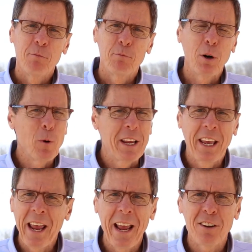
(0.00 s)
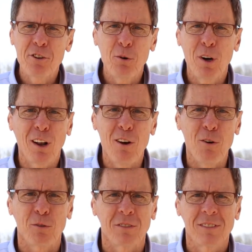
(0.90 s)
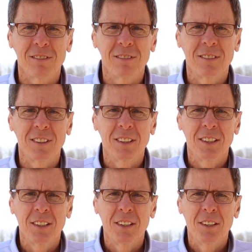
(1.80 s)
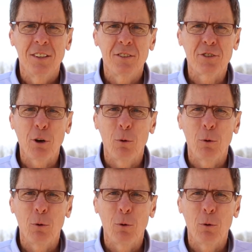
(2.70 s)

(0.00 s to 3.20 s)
But we can't do it alone. So